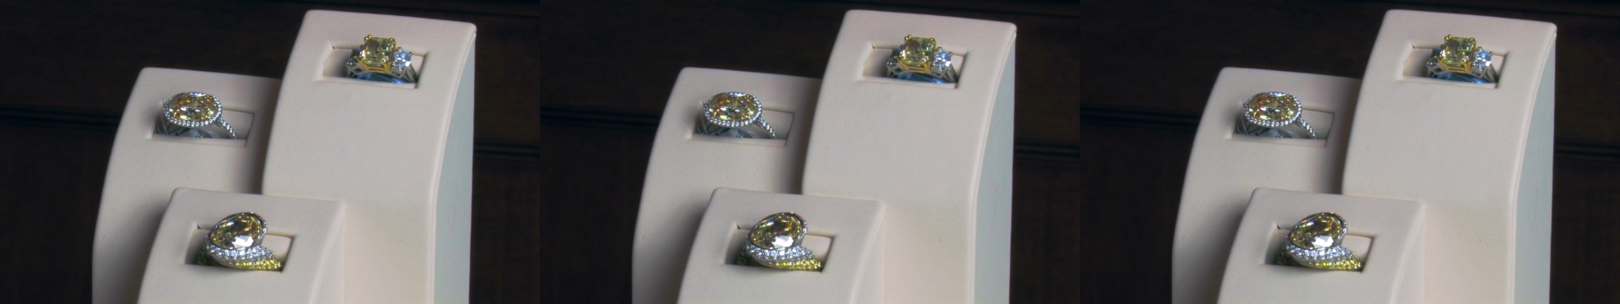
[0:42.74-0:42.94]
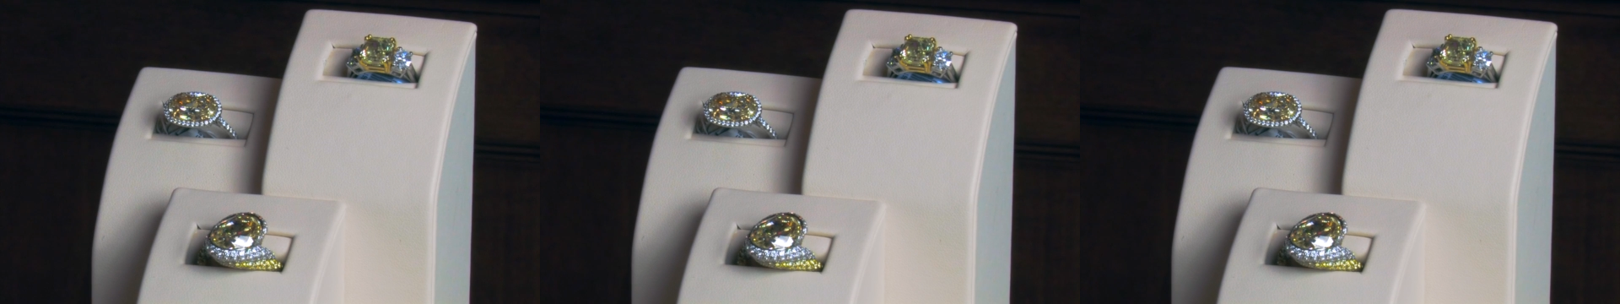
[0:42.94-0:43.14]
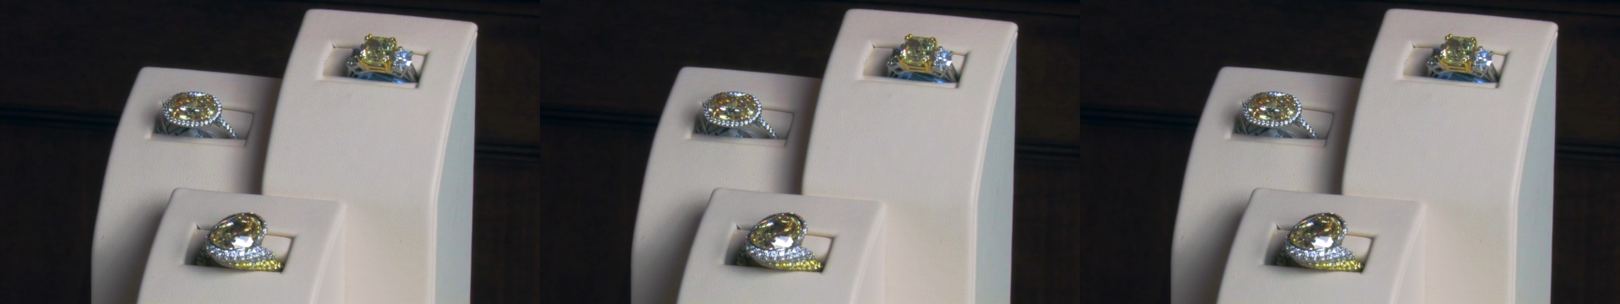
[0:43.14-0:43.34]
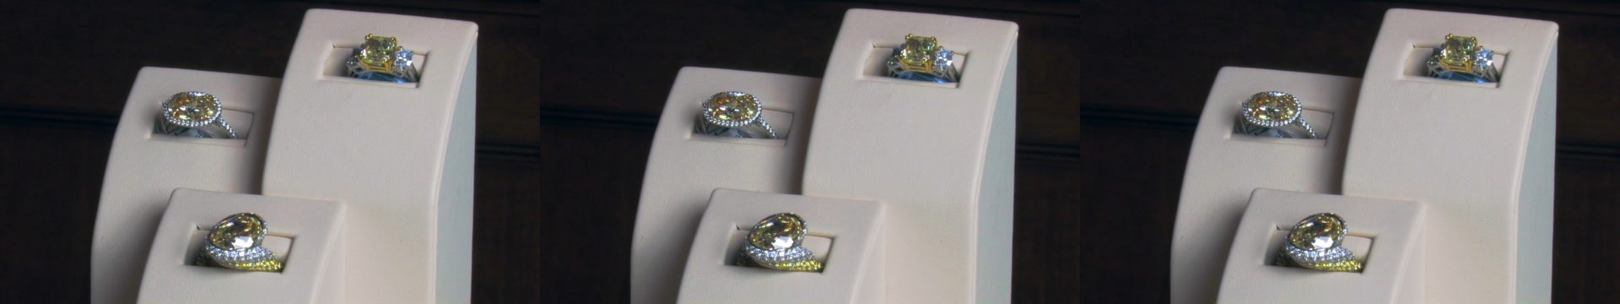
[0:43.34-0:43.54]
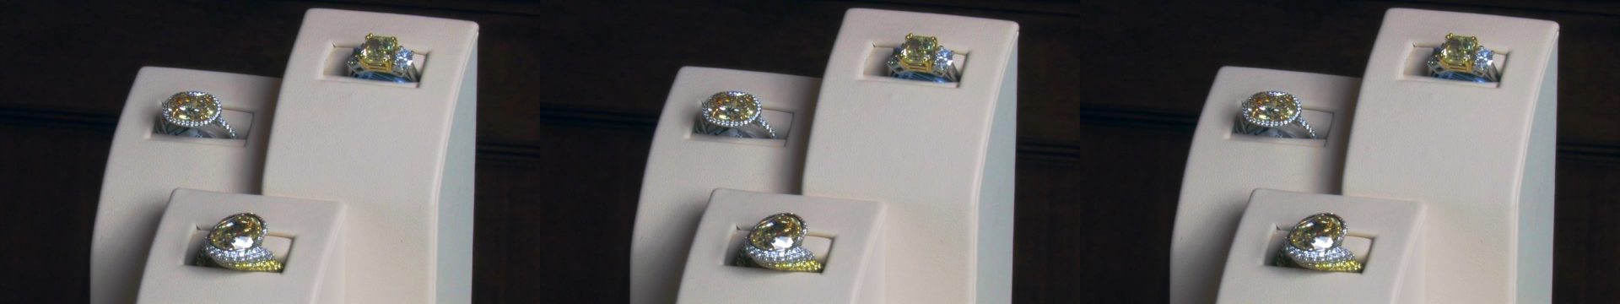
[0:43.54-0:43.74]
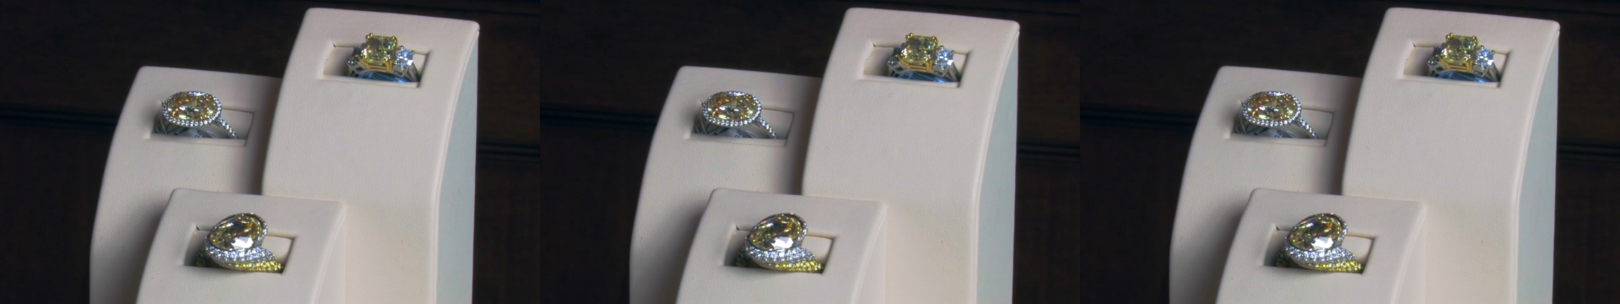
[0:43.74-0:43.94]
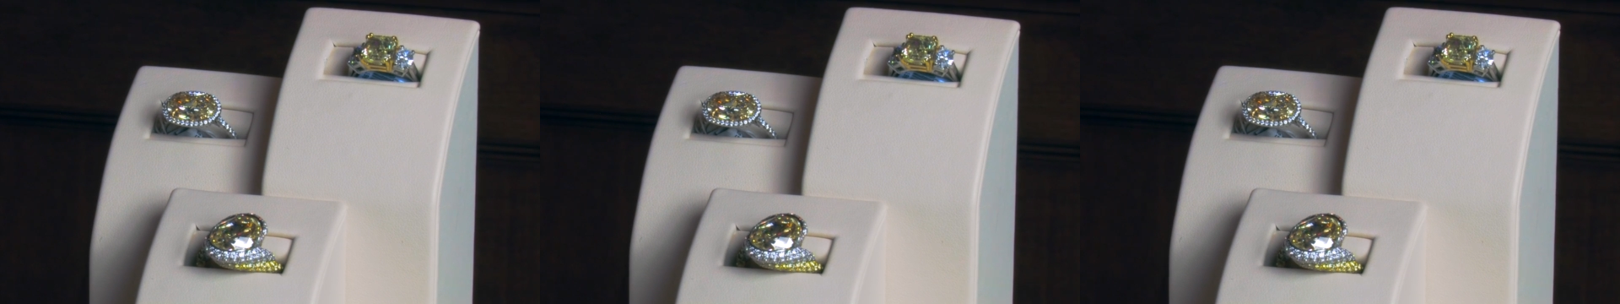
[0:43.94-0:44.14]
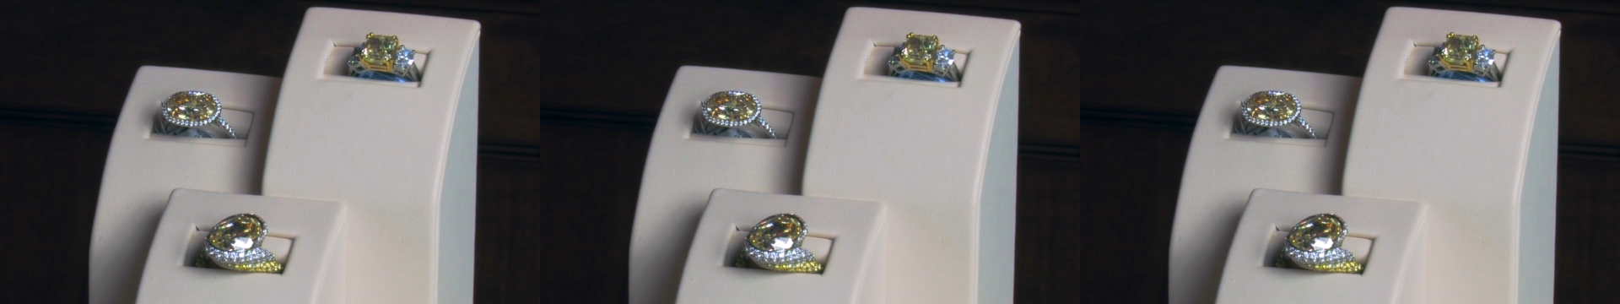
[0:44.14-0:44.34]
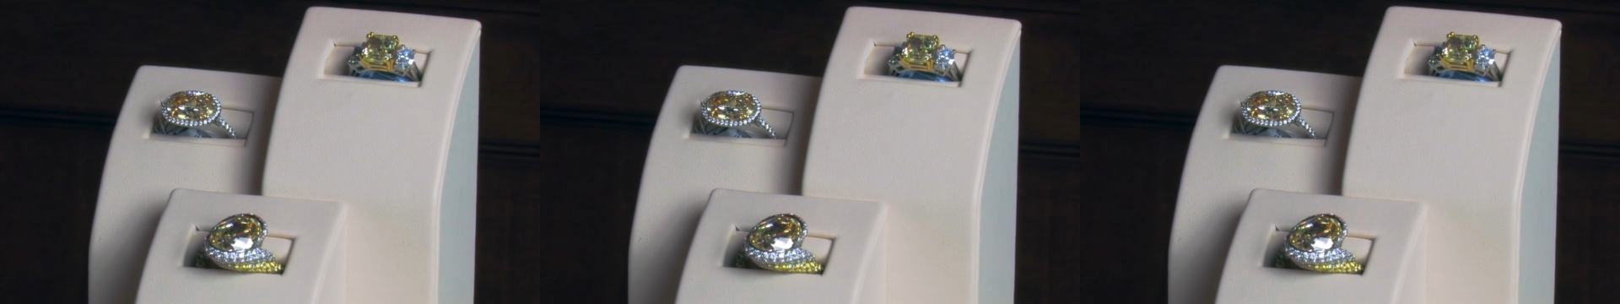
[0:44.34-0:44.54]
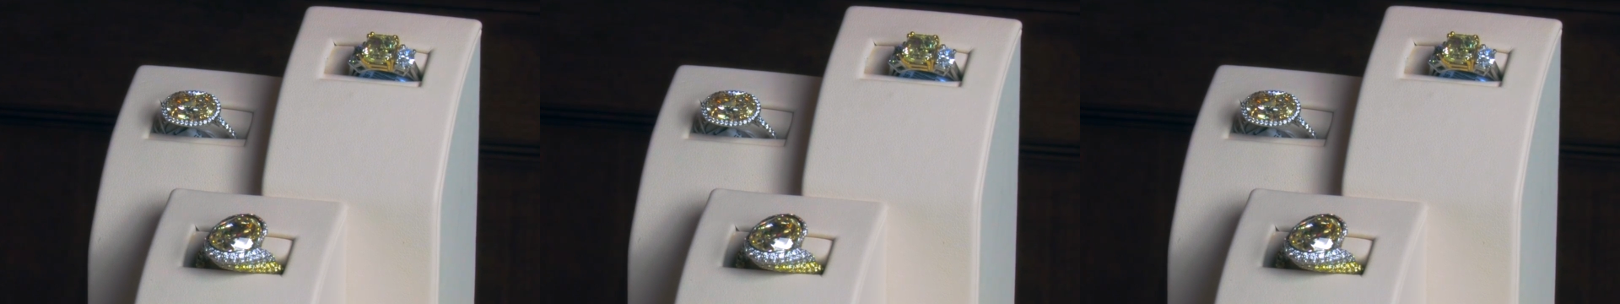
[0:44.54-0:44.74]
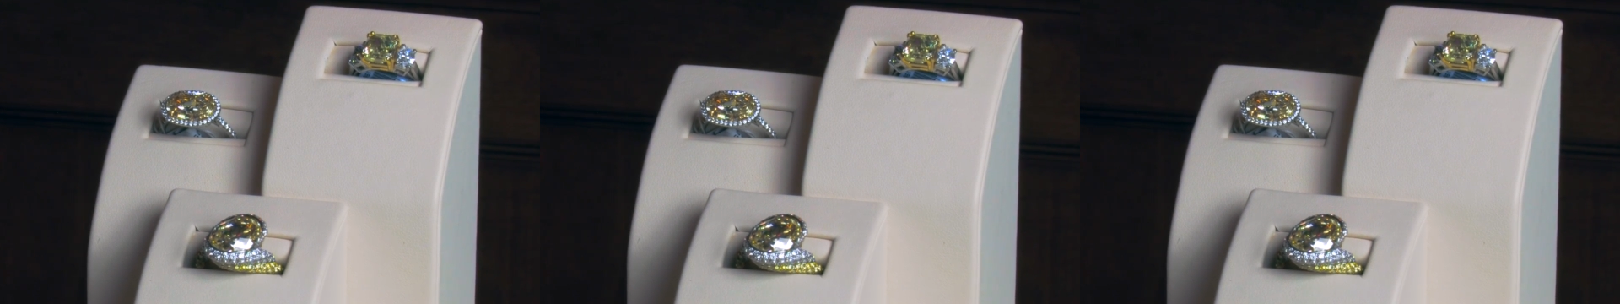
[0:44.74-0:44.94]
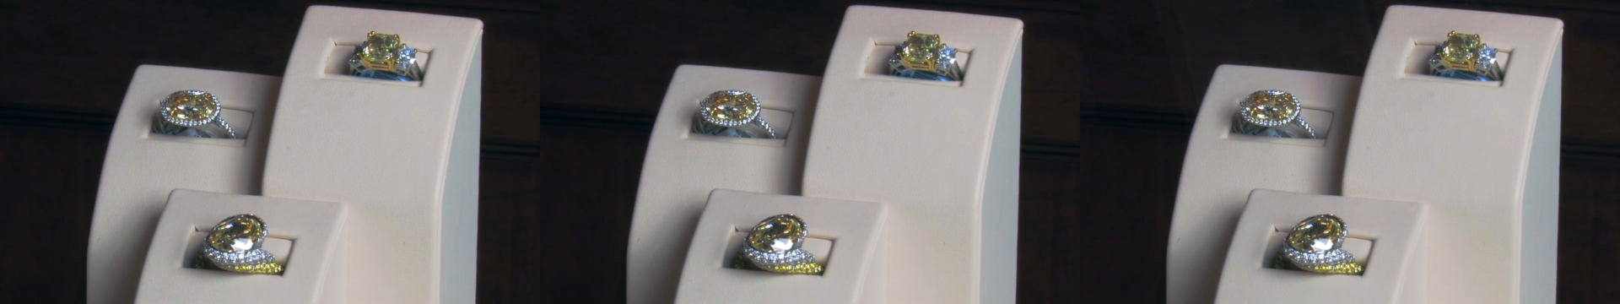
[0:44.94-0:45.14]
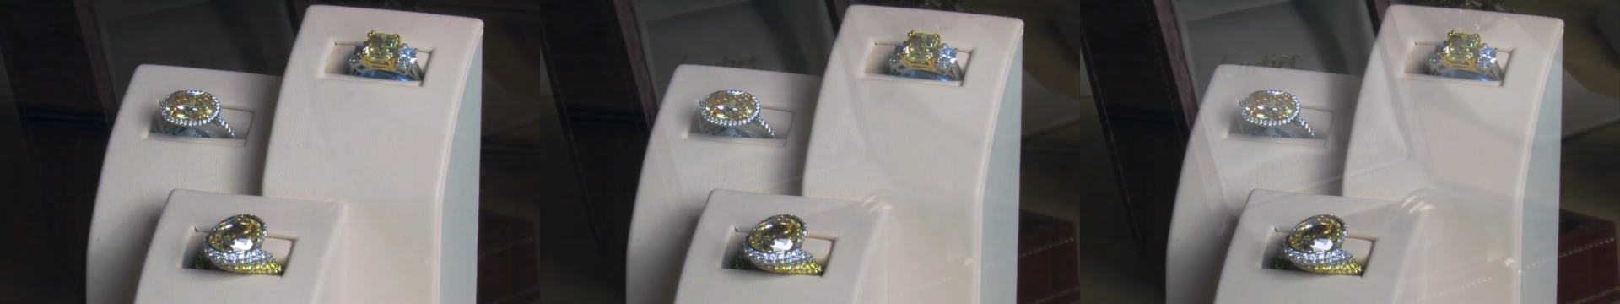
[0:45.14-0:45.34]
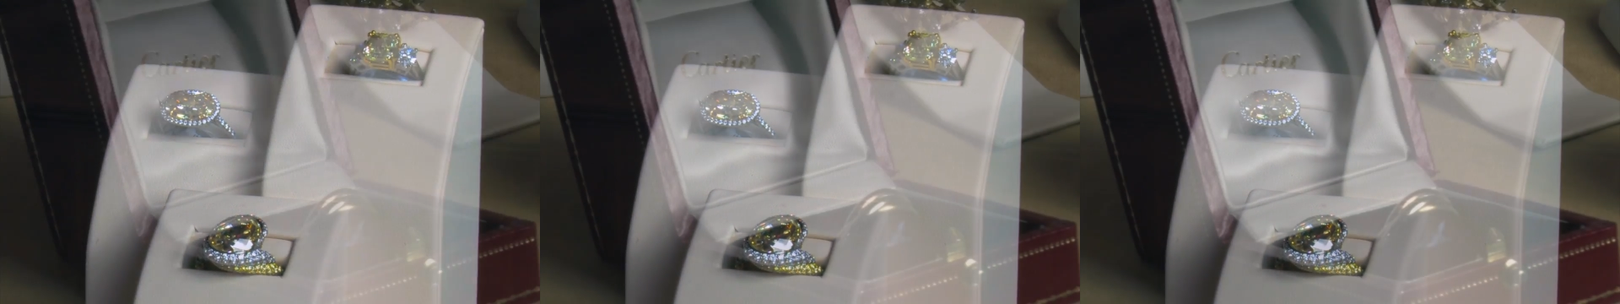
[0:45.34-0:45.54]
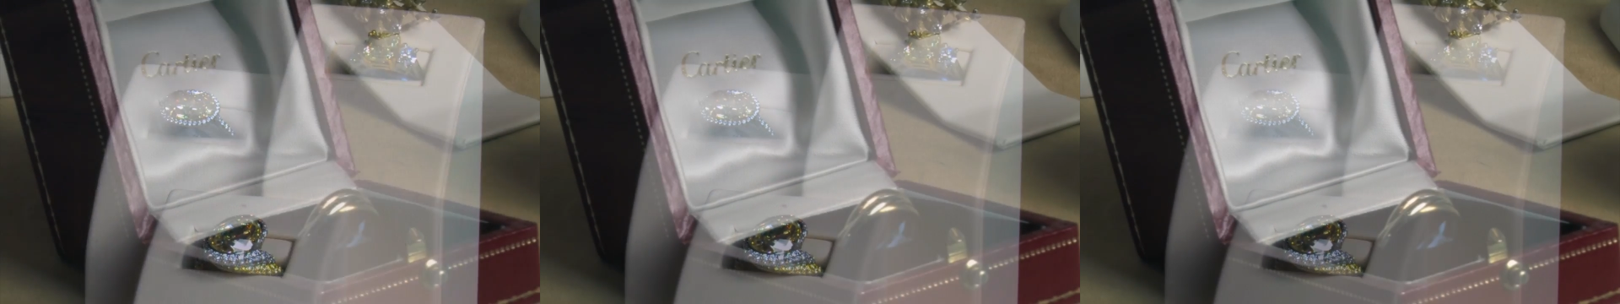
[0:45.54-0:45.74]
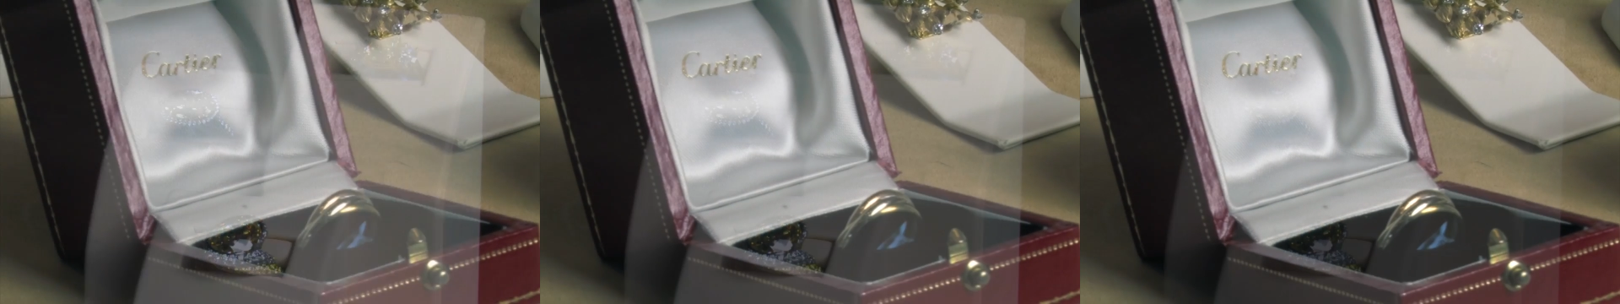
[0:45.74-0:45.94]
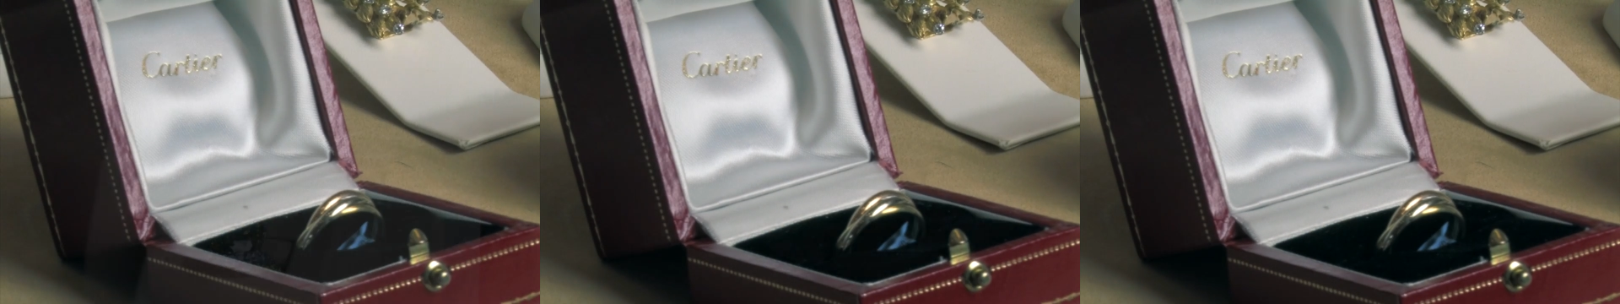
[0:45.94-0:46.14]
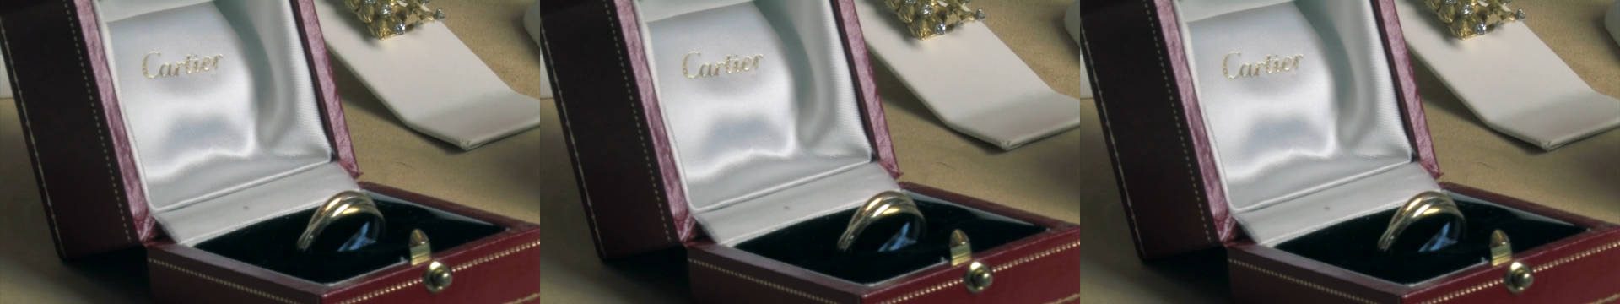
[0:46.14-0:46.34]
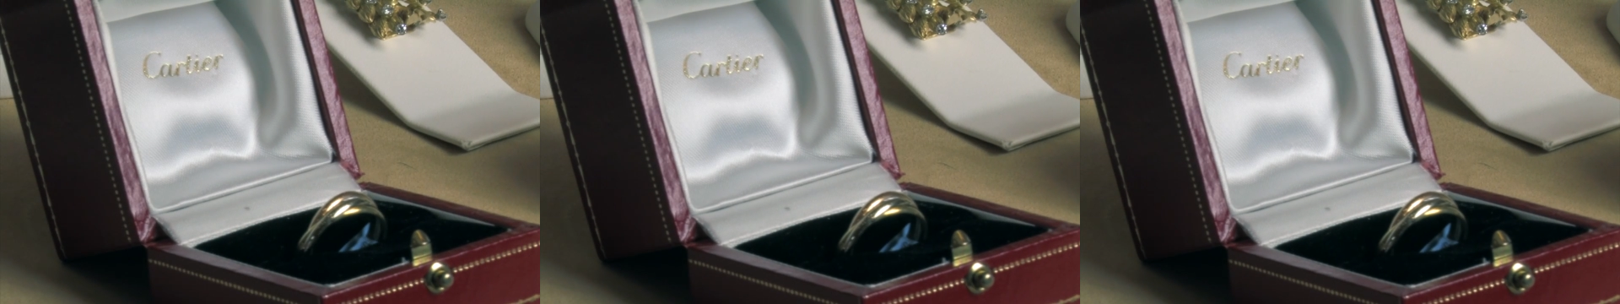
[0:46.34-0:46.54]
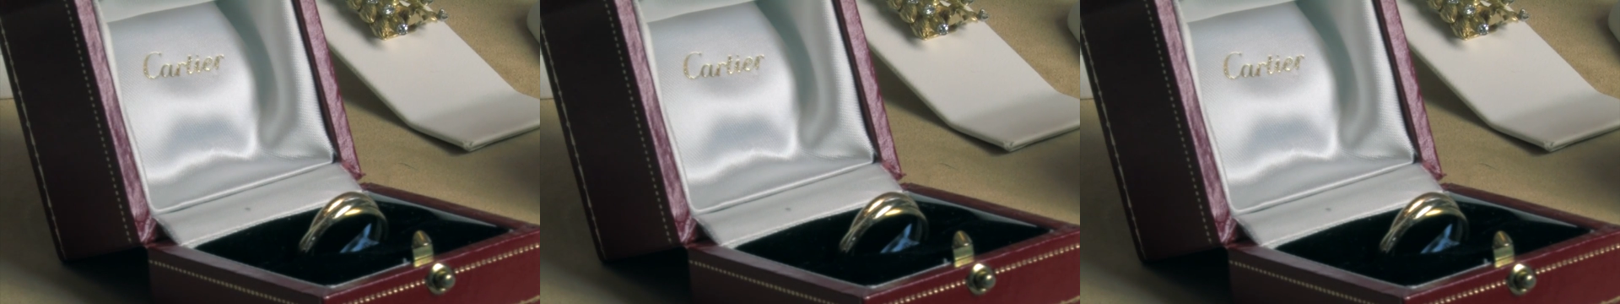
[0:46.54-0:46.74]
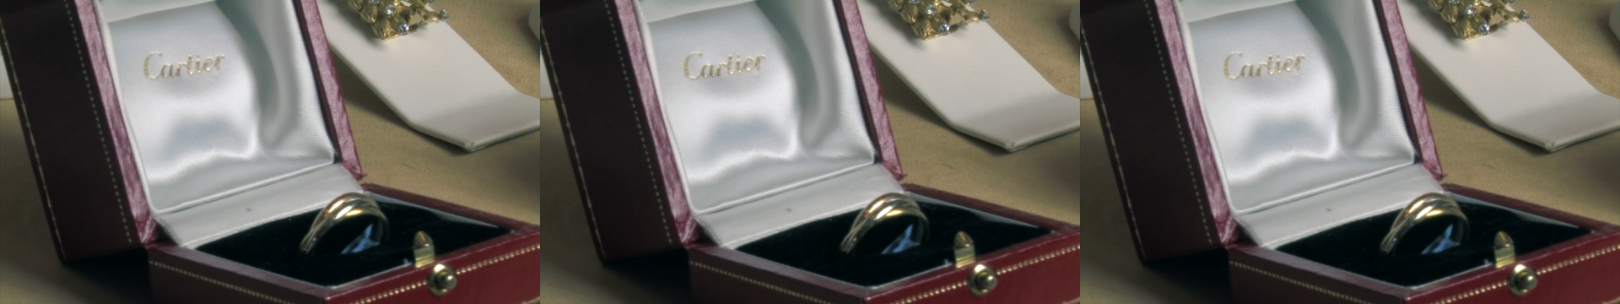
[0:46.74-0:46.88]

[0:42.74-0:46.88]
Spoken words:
No face is visible, so there are no lips to read.